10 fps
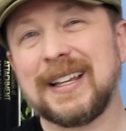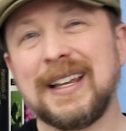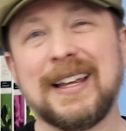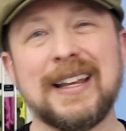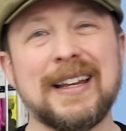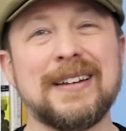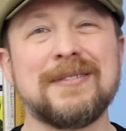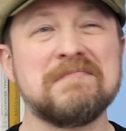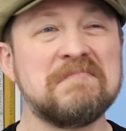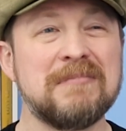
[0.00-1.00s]

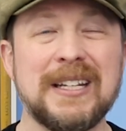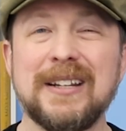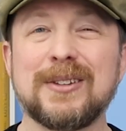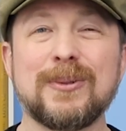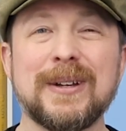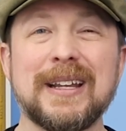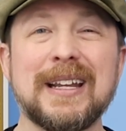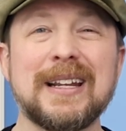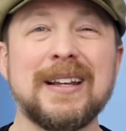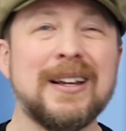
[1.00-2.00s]
And either
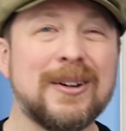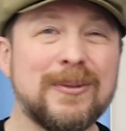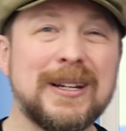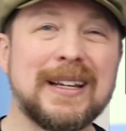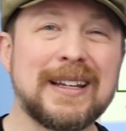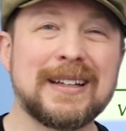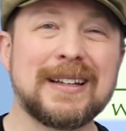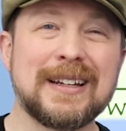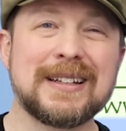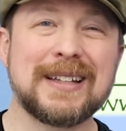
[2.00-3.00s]
way, we at
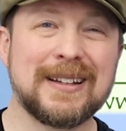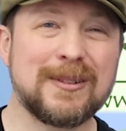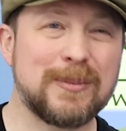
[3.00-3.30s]
Intended